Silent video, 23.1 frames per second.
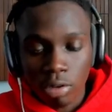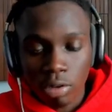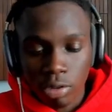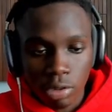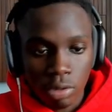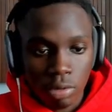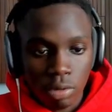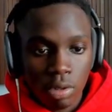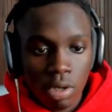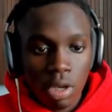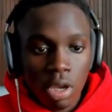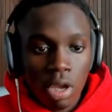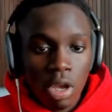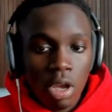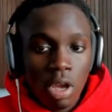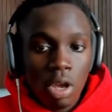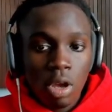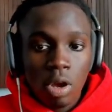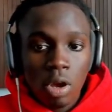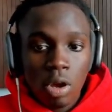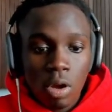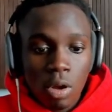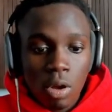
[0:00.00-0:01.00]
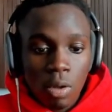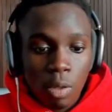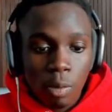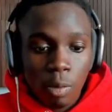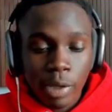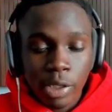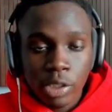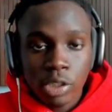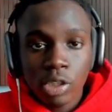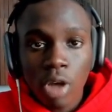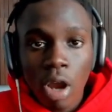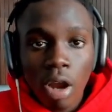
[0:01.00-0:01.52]
to. When you
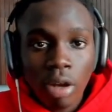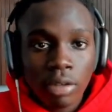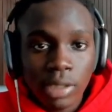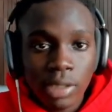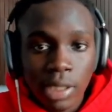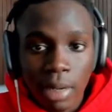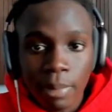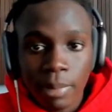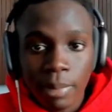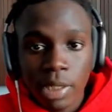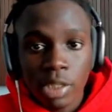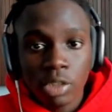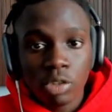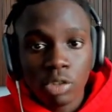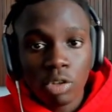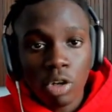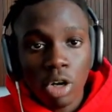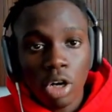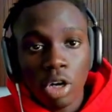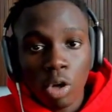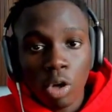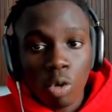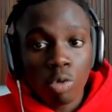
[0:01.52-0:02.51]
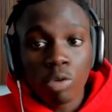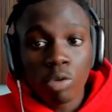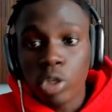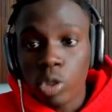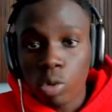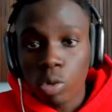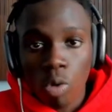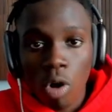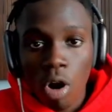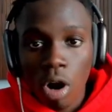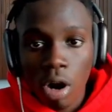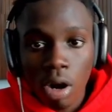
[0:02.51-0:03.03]
talk to them, he's going to know who
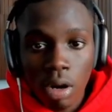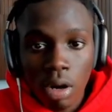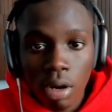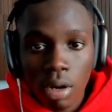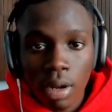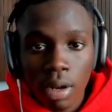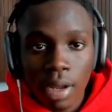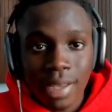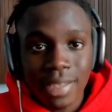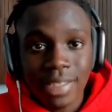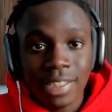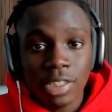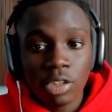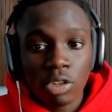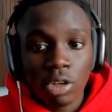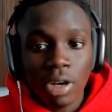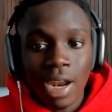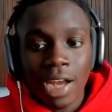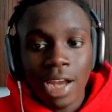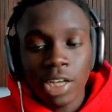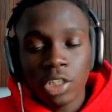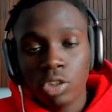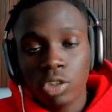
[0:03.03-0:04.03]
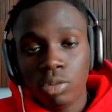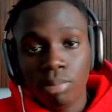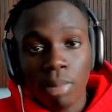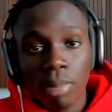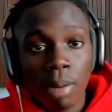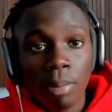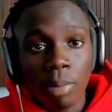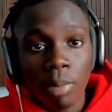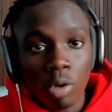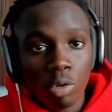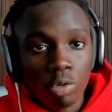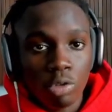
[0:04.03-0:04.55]
you are because he's going to actually
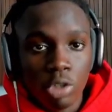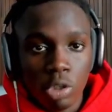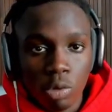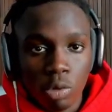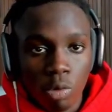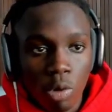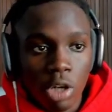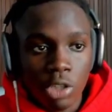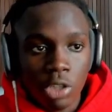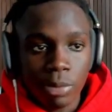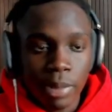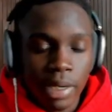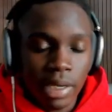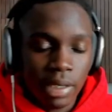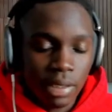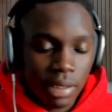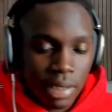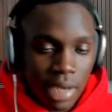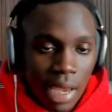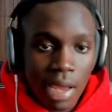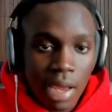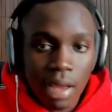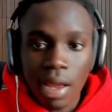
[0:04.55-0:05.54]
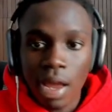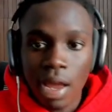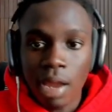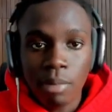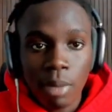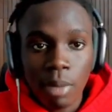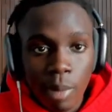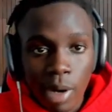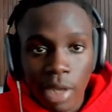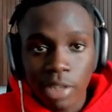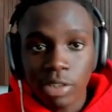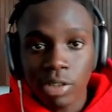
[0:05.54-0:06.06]
remember who you are. He's going to be like, yeah, I
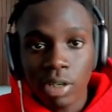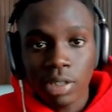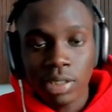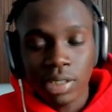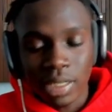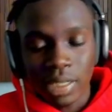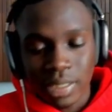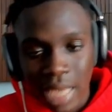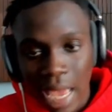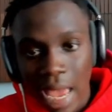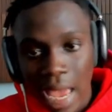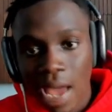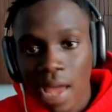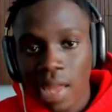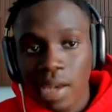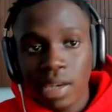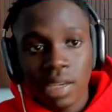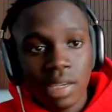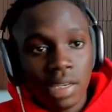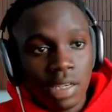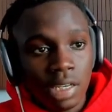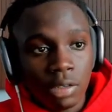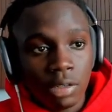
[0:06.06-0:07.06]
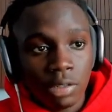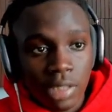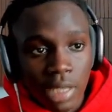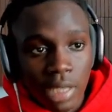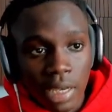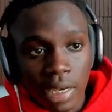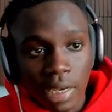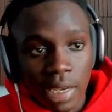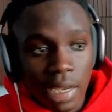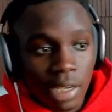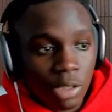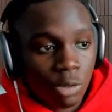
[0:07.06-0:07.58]
remember I saw this guy's ad. He was
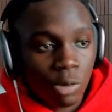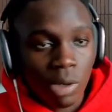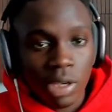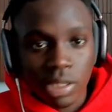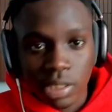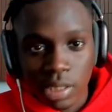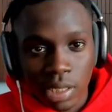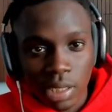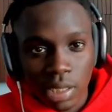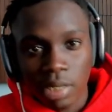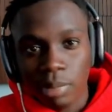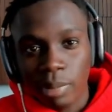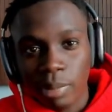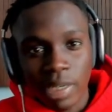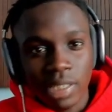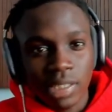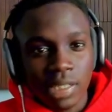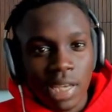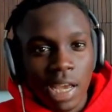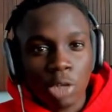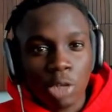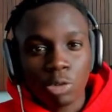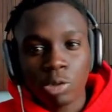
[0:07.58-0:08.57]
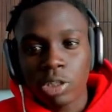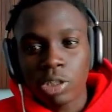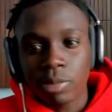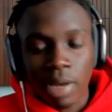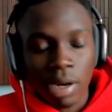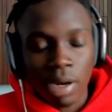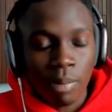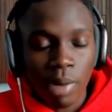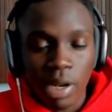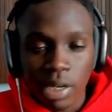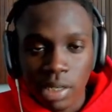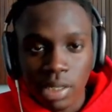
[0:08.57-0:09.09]
saying XYZ. He made this guy XYZ amount
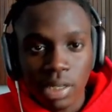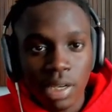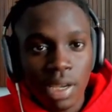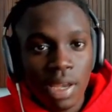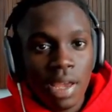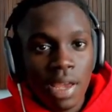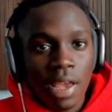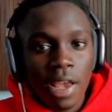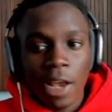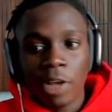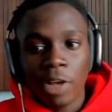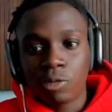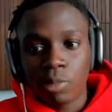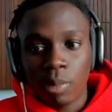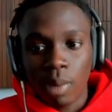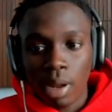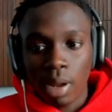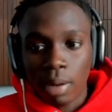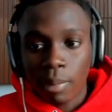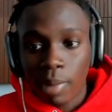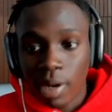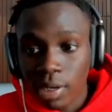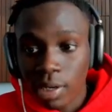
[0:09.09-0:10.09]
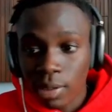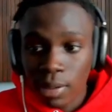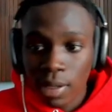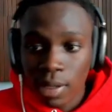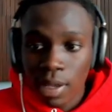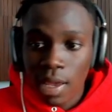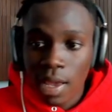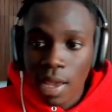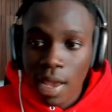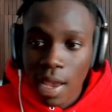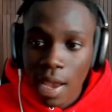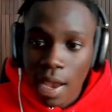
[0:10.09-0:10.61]
of money, X amount of money.
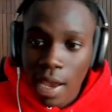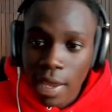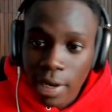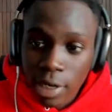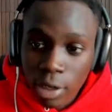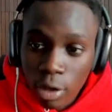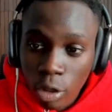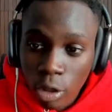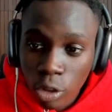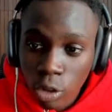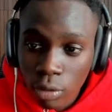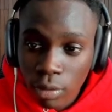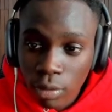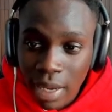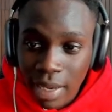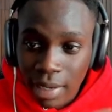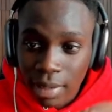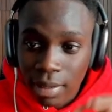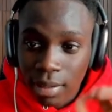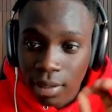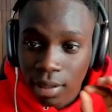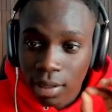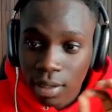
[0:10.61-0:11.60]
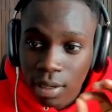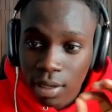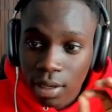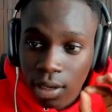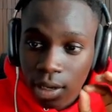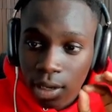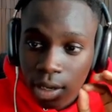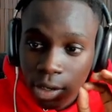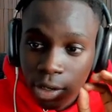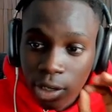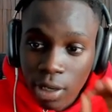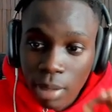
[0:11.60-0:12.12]
And you can also,
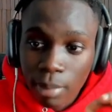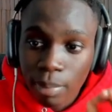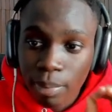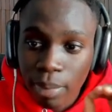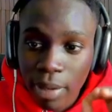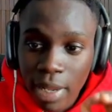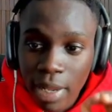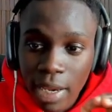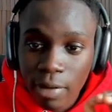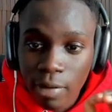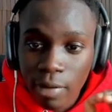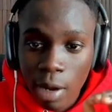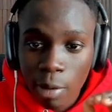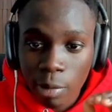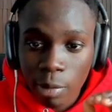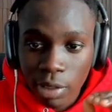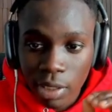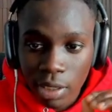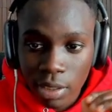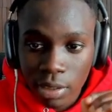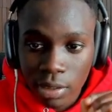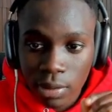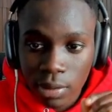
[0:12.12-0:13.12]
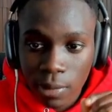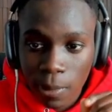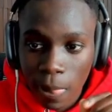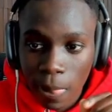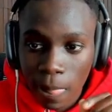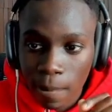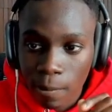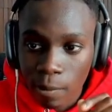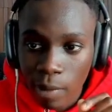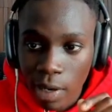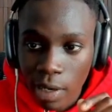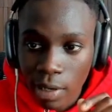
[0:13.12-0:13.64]
you can play around with this,
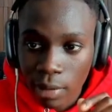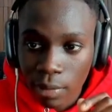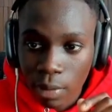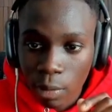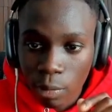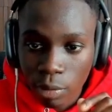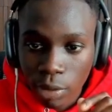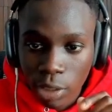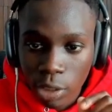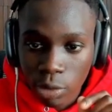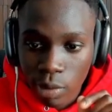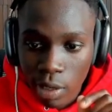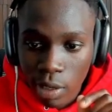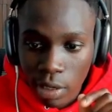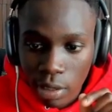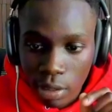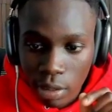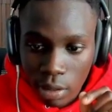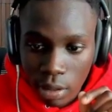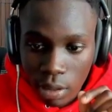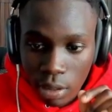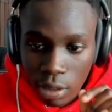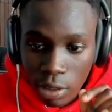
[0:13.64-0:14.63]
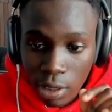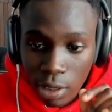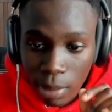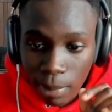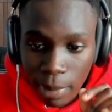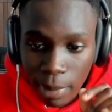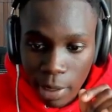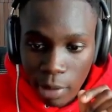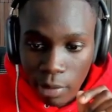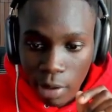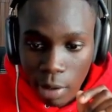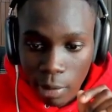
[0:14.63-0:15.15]
right? With this right here. You can
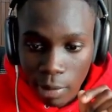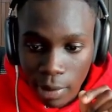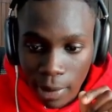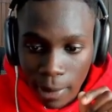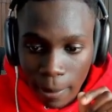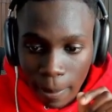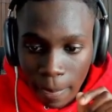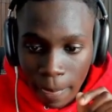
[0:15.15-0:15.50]
play around with it.